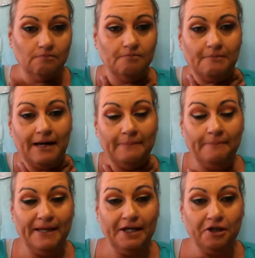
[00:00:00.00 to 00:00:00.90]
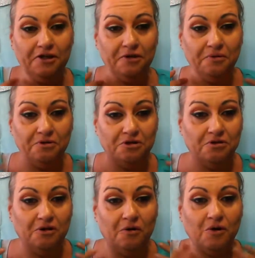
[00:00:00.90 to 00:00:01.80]
my big, huge,
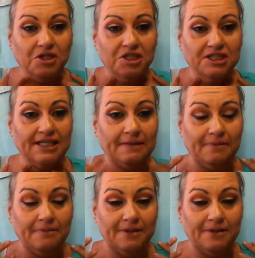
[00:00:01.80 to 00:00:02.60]
gorgeous statement